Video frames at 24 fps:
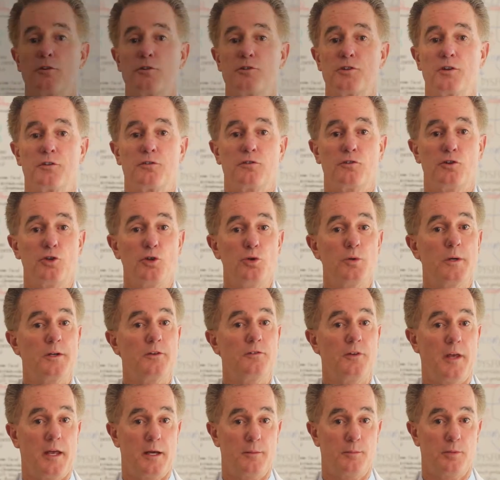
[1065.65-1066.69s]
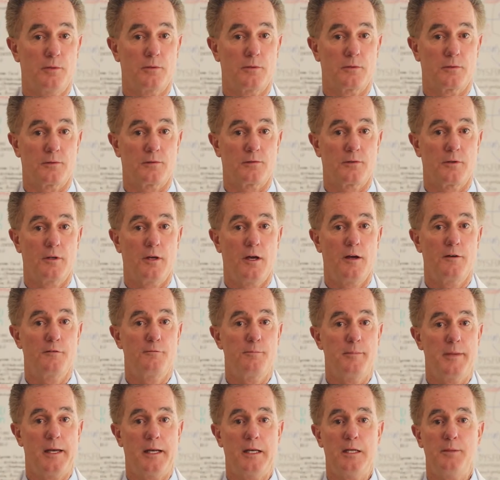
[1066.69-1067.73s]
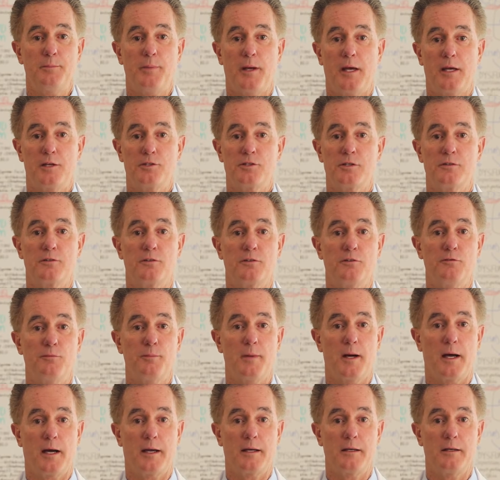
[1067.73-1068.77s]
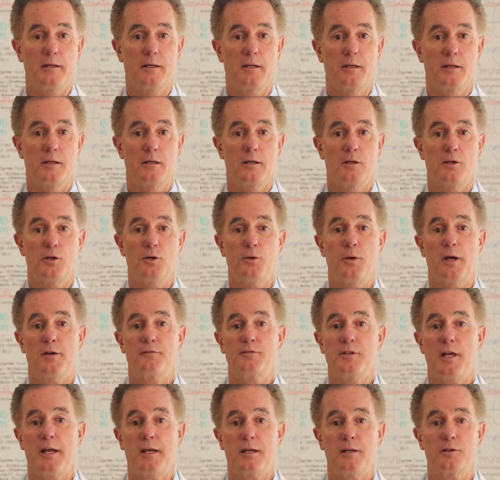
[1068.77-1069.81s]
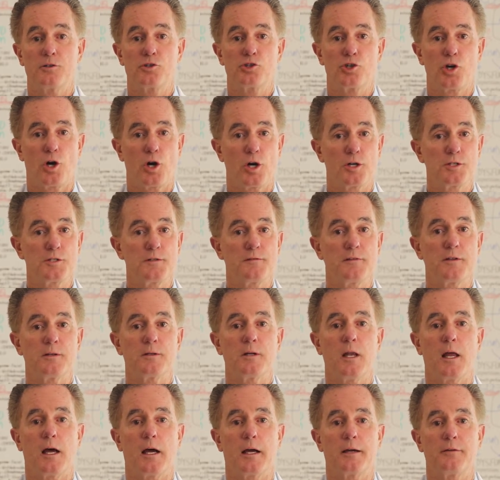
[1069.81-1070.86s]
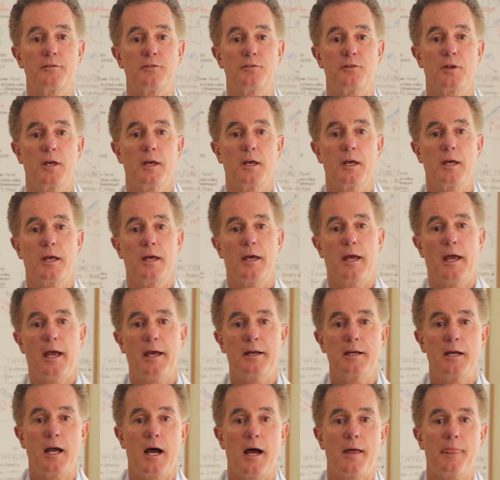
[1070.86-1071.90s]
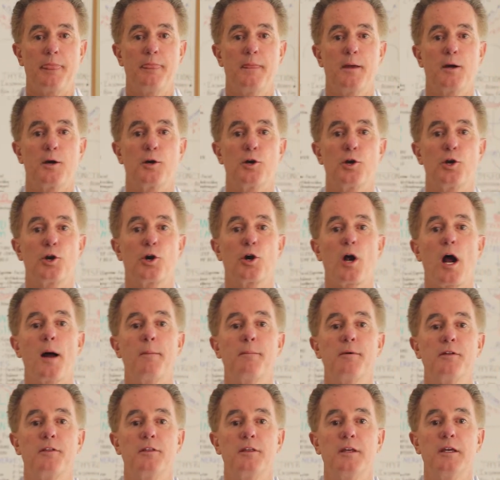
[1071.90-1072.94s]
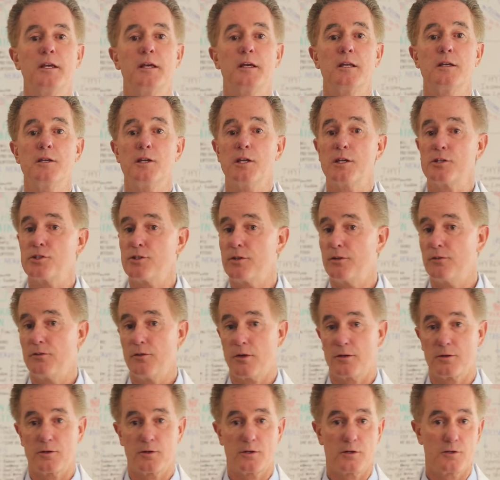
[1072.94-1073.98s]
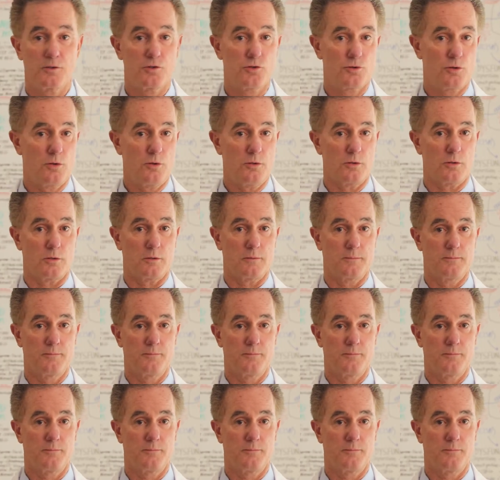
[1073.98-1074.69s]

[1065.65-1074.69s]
are just 2 examples of many patients of mine who have taken charge of their lives and gotten their neuropathy conditions under control.